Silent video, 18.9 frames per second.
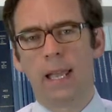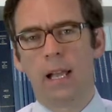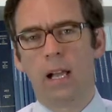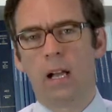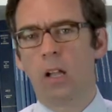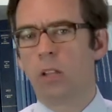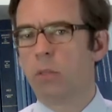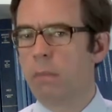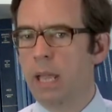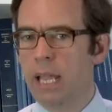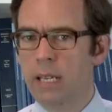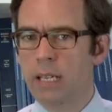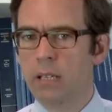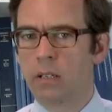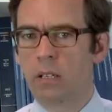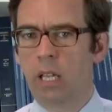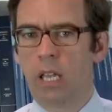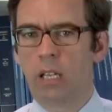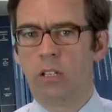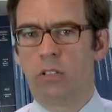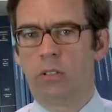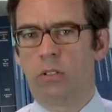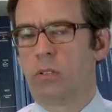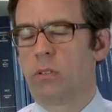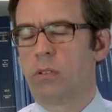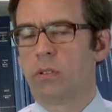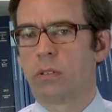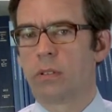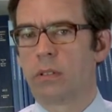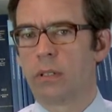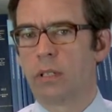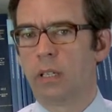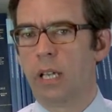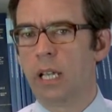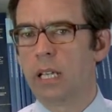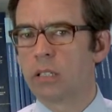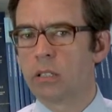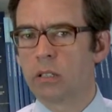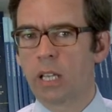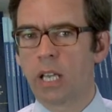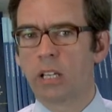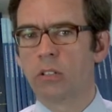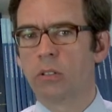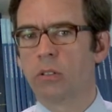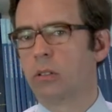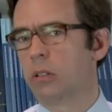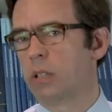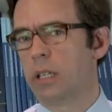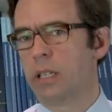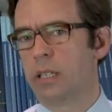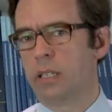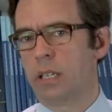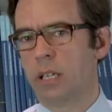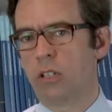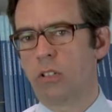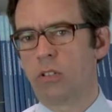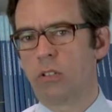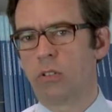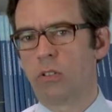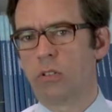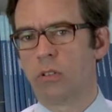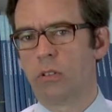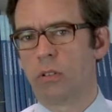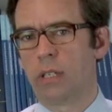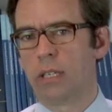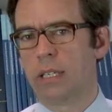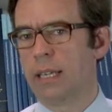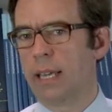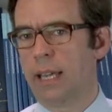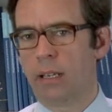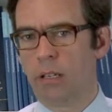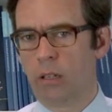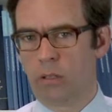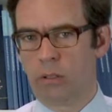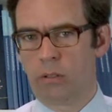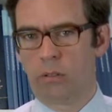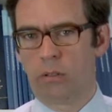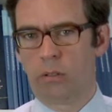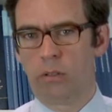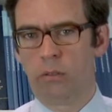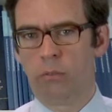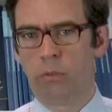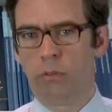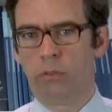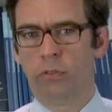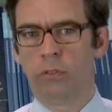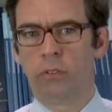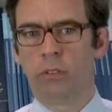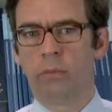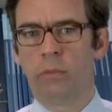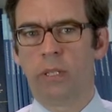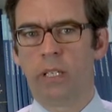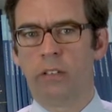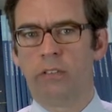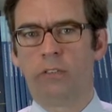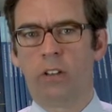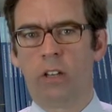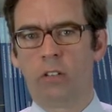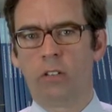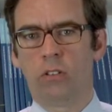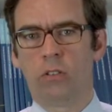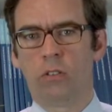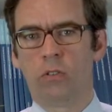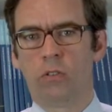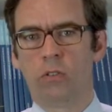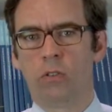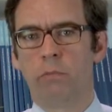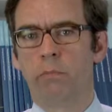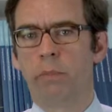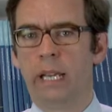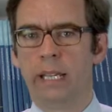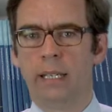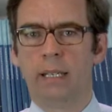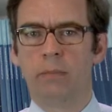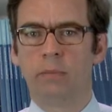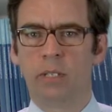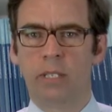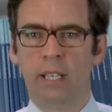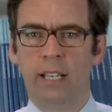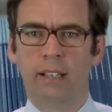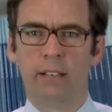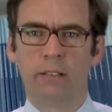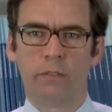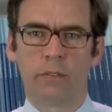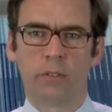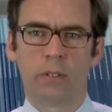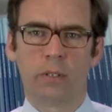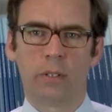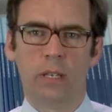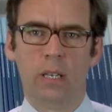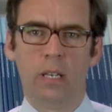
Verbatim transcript: On many occasions, international organizations cannot perform their functions by themselves